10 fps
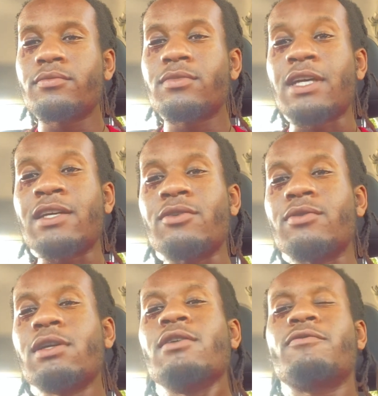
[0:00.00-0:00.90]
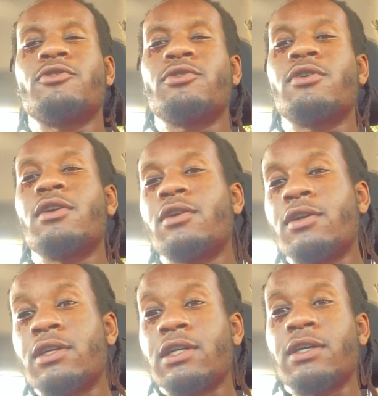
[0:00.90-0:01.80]
Thank you again for joining
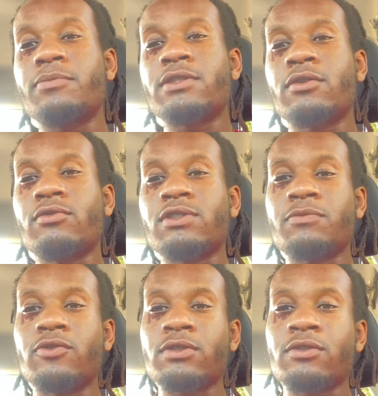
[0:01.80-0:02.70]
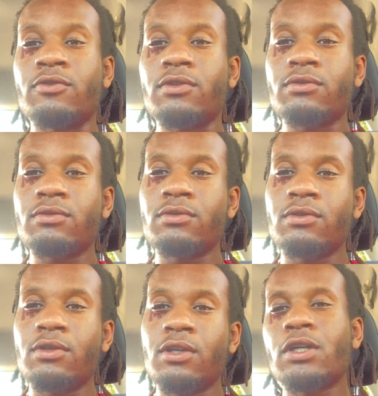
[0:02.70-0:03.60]
another episode of Smokerscorner.
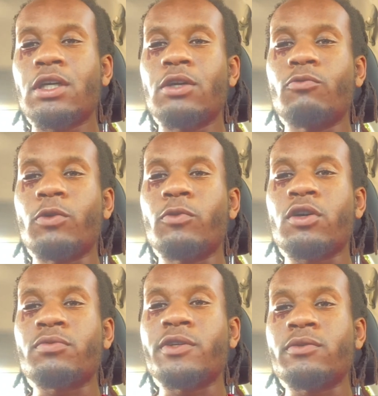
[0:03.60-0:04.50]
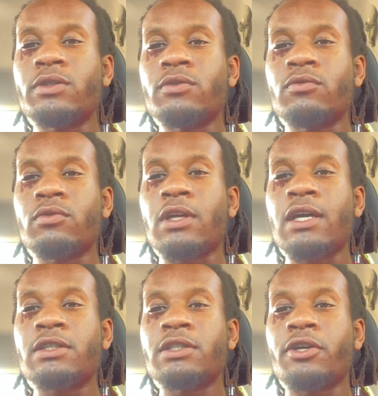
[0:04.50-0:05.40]
We welcome you to like,
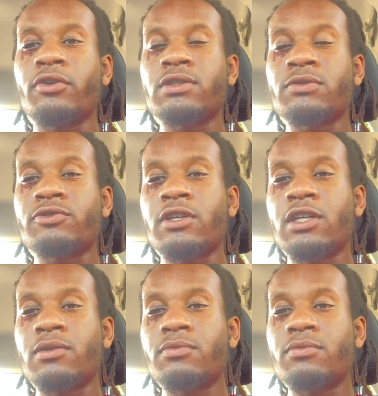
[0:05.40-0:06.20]
share, and subscribe.